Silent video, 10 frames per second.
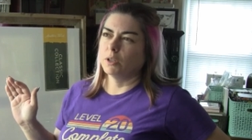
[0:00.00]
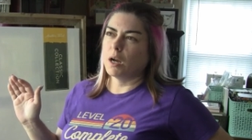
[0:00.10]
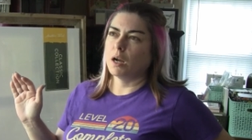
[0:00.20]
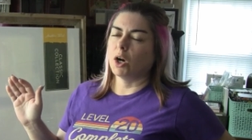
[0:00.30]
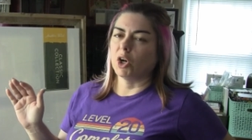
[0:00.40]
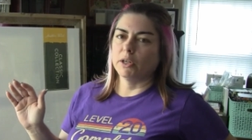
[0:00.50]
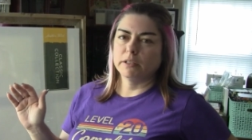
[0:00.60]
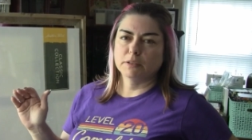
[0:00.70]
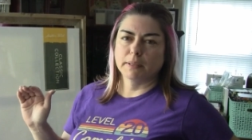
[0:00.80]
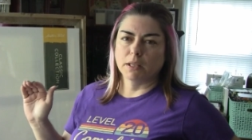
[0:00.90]
not
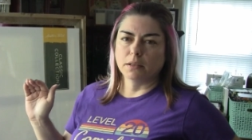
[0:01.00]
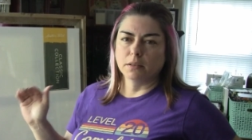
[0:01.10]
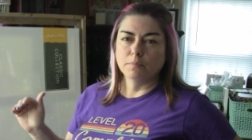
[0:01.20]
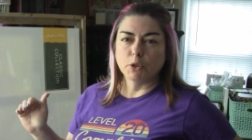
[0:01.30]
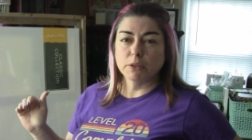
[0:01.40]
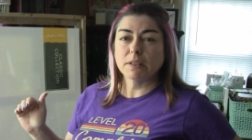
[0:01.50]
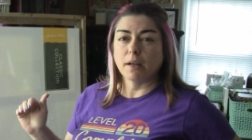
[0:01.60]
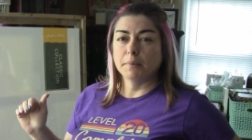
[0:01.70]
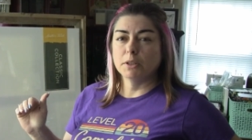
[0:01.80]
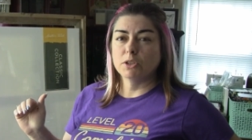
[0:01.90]
hardest, but the most
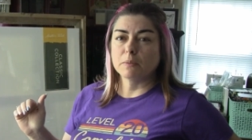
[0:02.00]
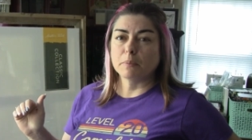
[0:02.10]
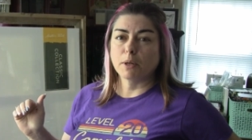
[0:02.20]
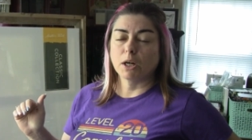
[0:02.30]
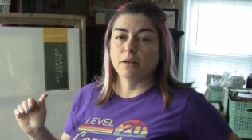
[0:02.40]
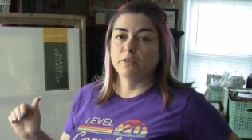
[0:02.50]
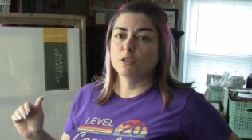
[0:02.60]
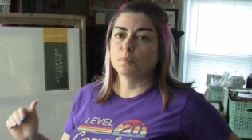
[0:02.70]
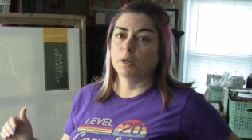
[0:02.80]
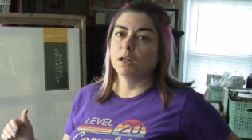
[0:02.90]
time-consuming part of this
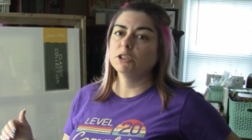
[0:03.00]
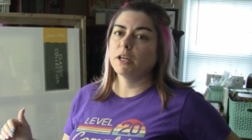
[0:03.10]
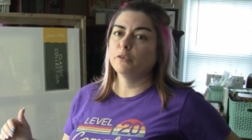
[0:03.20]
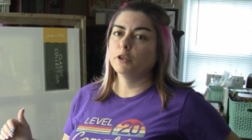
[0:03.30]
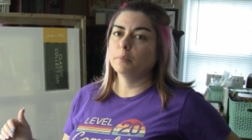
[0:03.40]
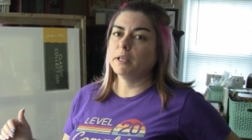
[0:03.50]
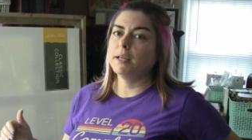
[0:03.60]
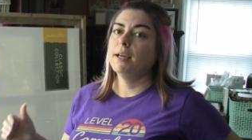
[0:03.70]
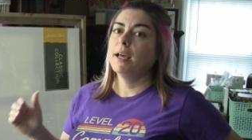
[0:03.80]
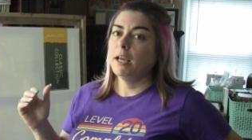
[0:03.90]
project for
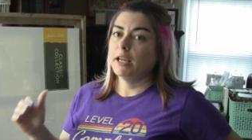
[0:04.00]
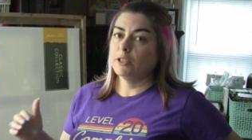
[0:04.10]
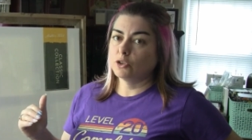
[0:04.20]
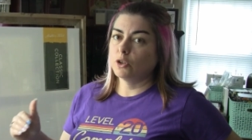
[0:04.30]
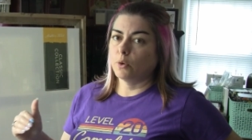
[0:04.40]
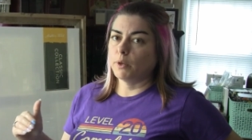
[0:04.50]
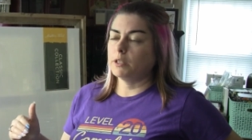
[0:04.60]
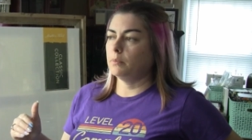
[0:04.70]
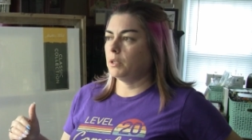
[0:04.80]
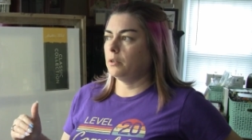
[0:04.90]
me is going
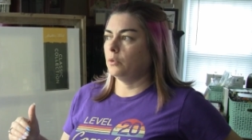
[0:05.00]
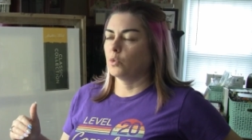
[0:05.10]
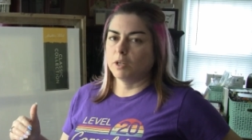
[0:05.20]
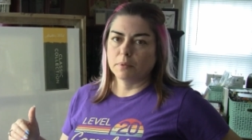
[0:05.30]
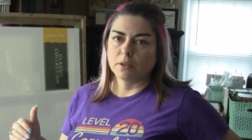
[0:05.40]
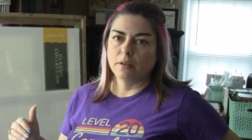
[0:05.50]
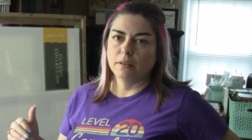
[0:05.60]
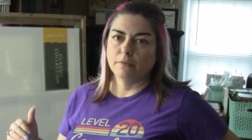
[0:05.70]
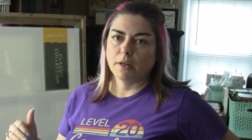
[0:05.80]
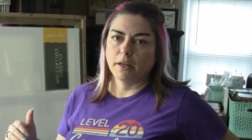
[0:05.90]
to be rebuilding
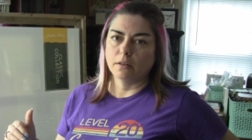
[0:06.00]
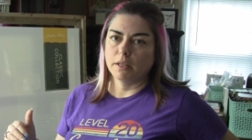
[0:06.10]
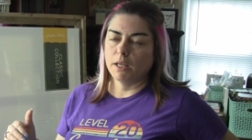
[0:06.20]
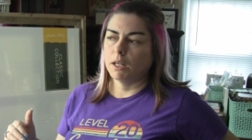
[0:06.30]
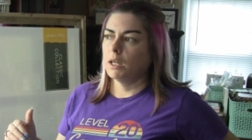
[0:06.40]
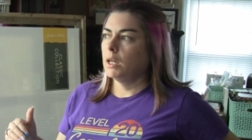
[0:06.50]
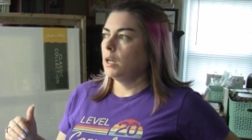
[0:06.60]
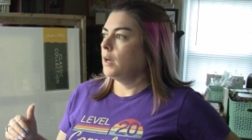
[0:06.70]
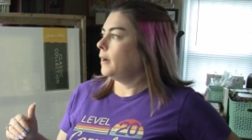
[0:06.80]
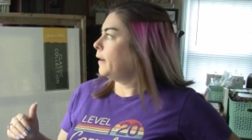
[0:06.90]
the violin.
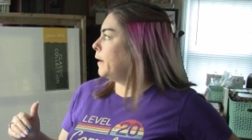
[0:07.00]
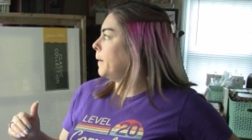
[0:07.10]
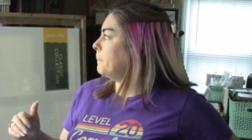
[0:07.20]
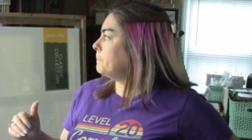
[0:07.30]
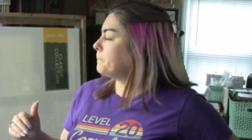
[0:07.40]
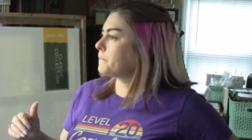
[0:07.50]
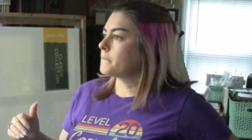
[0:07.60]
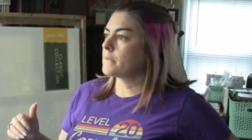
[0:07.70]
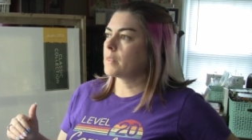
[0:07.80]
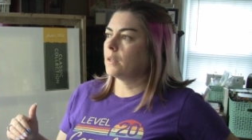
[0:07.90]

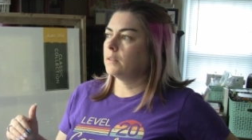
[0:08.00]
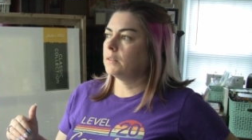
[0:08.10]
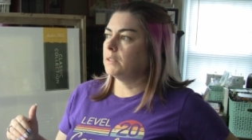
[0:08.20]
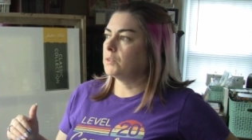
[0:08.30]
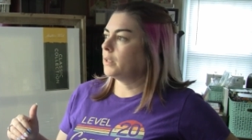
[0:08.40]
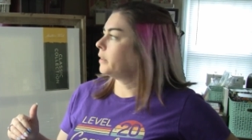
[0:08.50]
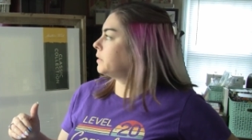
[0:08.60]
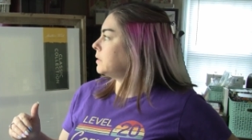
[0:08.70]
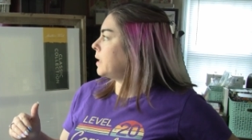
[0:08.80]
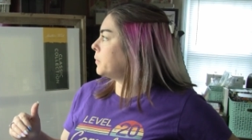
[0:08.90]
There's a lot of
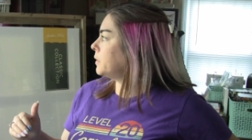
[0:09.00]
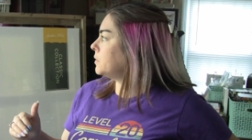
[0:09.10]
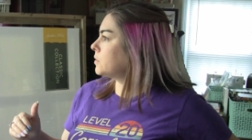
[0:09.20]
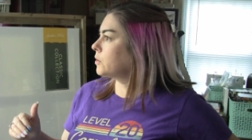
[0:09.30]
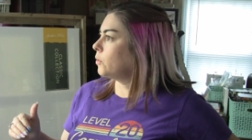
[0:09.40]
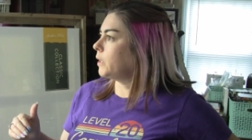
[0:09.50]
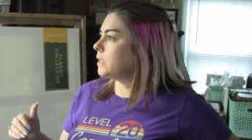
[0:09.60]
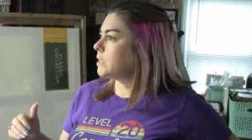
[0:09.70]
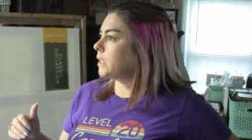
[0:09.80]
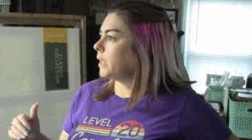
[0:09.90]
sirens going
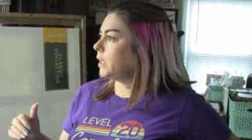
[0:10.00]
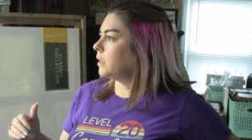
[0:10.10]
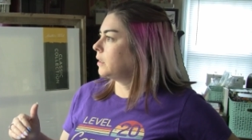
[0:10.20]
today.